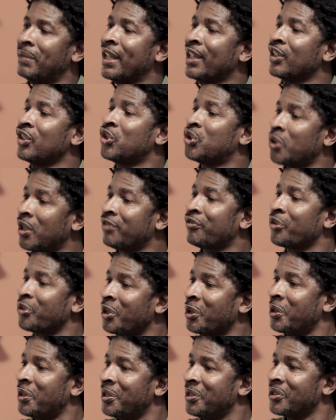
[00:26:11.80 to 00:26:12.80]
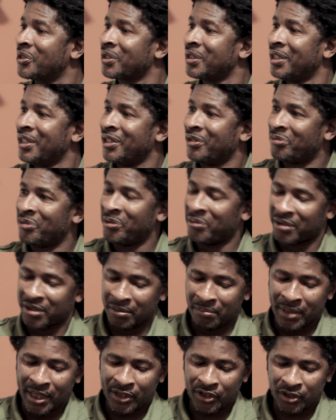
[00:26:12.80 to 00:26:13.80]
making a joyful noise, we want
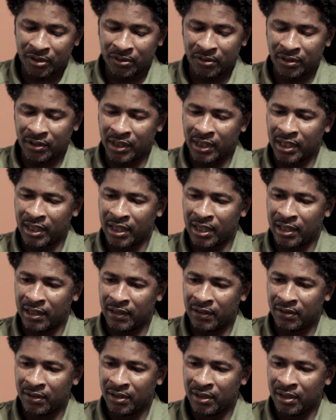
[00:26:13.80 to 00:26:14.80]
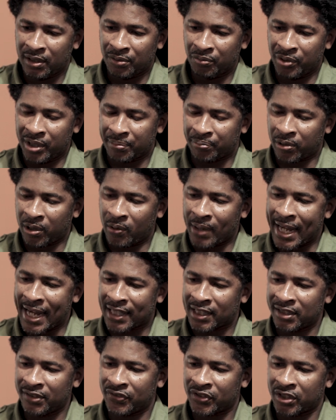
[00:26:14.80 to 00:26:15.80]
to make sure that we're
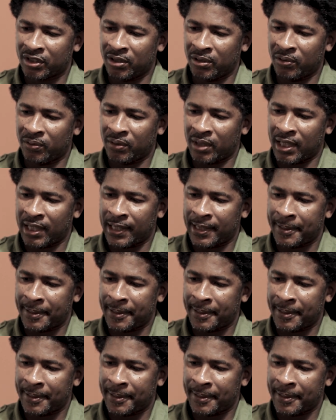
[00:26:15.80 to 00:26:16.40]
proactive. So